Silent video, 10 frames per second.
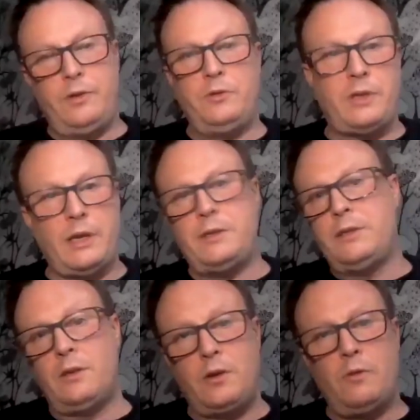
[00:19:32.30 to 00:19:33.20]
use cases
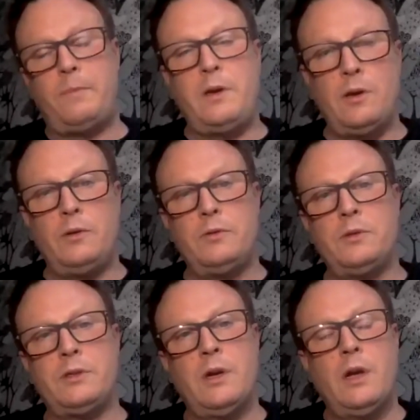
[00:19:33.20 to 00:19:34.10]
that could be
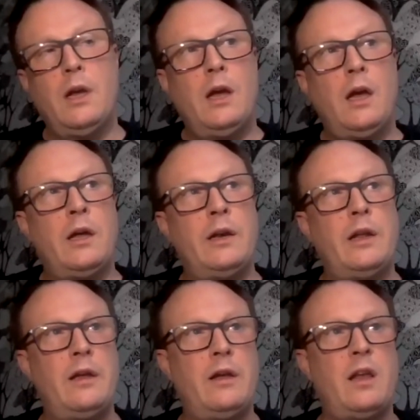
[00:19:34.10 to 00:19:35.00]
used,
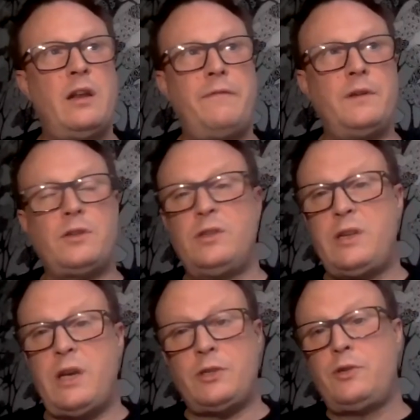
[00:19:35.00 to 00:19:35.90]
and if it's
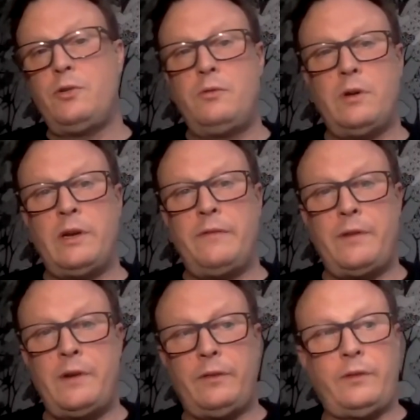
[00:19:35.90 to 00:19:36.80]
contextual, and if
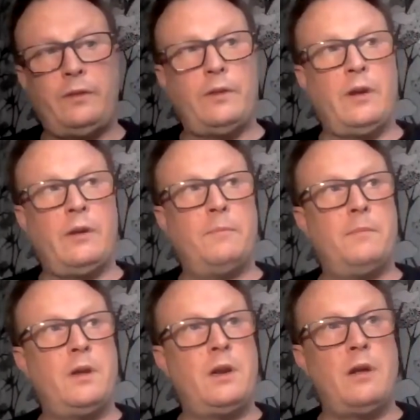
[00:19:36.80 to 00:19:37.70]
it's
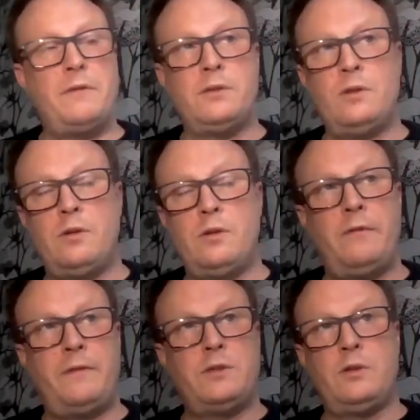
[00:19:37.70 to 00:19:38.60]

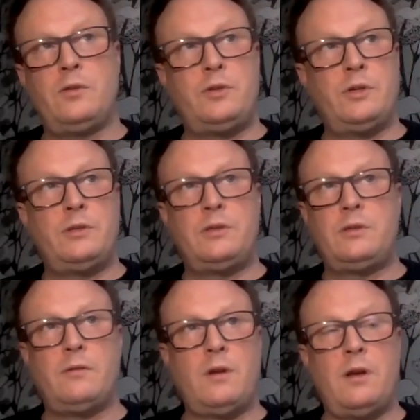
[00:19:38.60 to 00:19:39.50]
if it's not
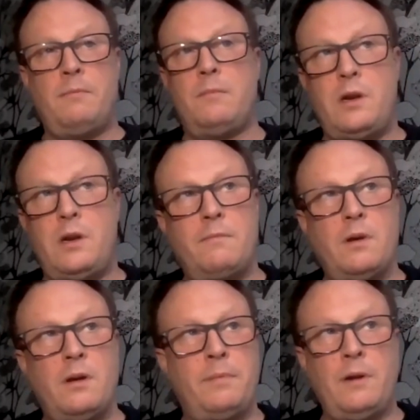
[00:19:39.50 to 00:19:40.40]
just
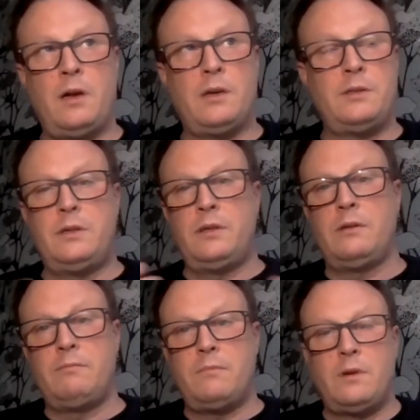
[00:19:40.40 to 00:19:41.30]
a blast and
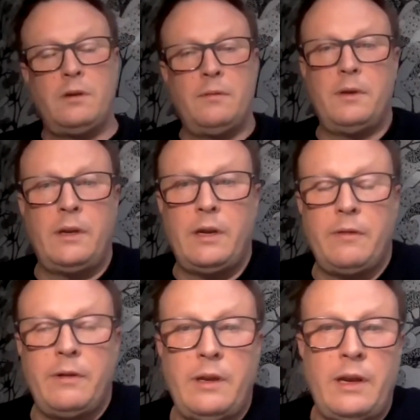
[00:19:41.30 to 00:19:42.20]

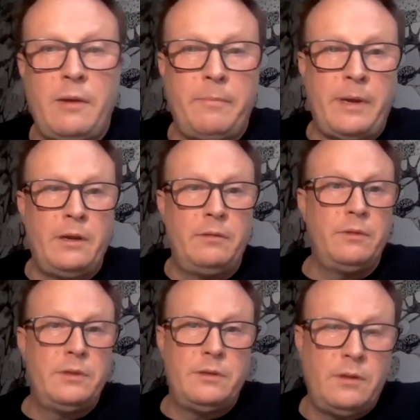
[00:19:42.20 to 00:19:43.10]
an outbound